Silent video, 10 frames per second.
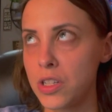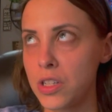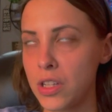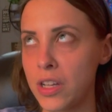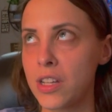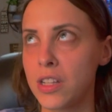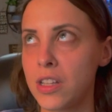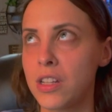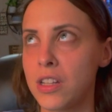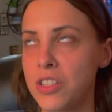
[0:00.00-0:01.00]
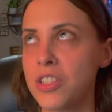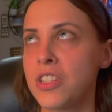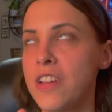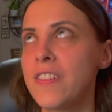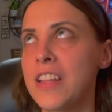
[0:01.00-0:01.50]
like, just
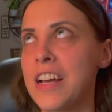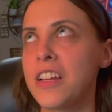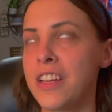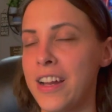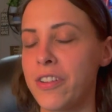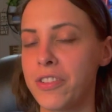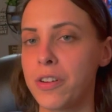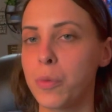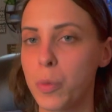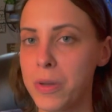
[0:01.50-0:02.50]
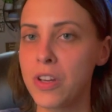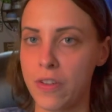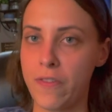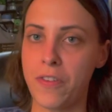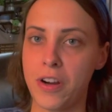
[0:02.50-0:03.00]
even that encounter will be
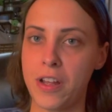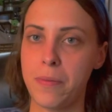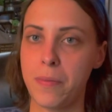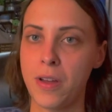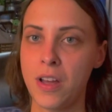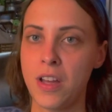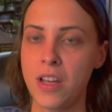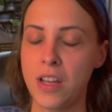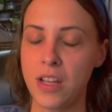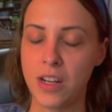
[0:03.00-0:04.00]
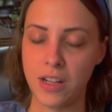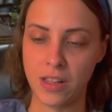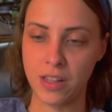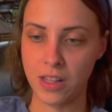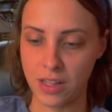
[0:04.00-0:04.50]
good for him in
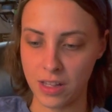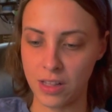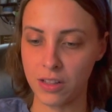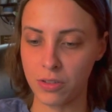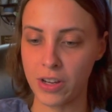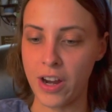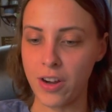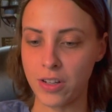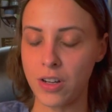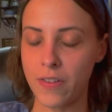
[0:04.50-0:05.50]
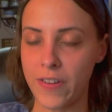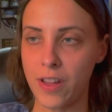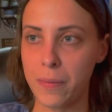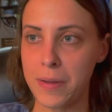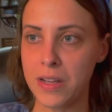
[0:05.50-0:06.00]
his little character
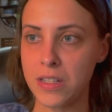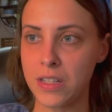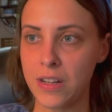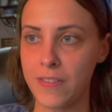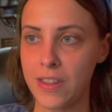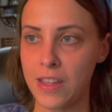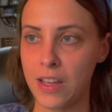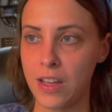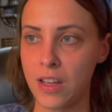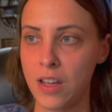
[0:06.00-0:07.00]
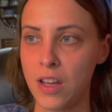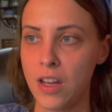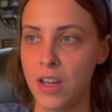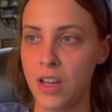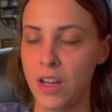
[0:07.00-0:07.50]
development and everything.
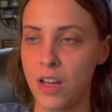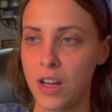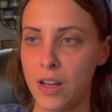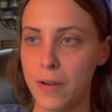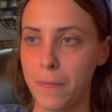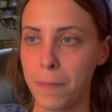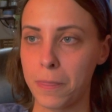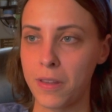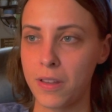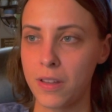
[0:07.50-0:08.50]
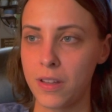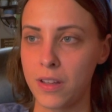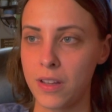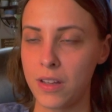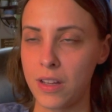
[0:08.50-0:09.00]
And
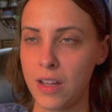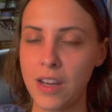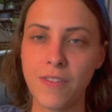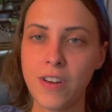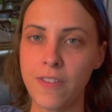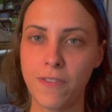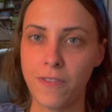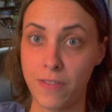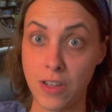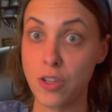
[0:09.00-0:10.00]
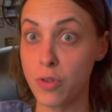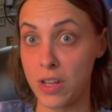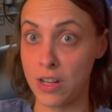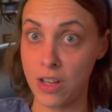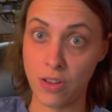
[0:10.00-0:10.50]
even if they do get
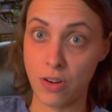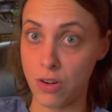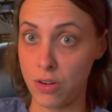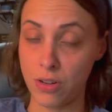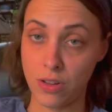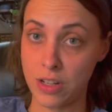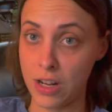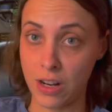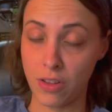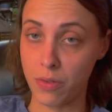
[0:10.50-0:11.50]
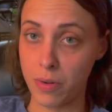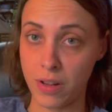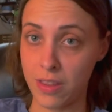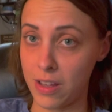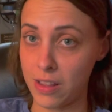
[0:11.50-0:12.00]
together or stay together,
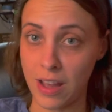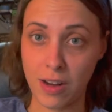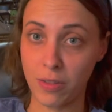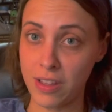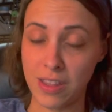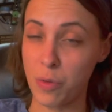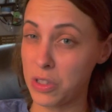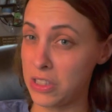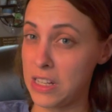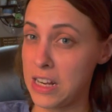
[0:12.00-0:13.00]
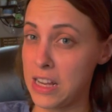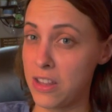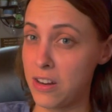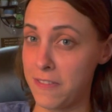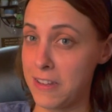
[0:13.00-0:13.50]
I don't think they will stay
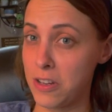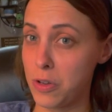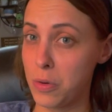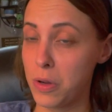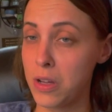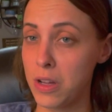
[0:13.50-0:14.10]
together if they do.